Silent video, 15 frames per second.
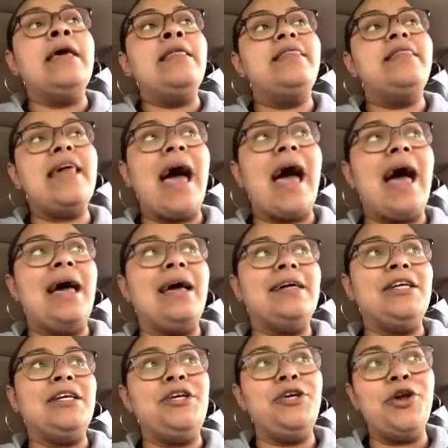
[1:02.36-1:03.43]
that
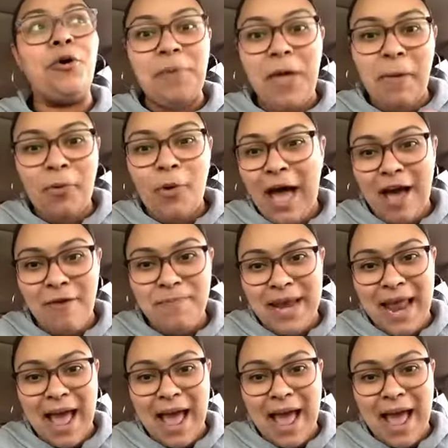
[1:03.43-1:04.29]
you know, people have been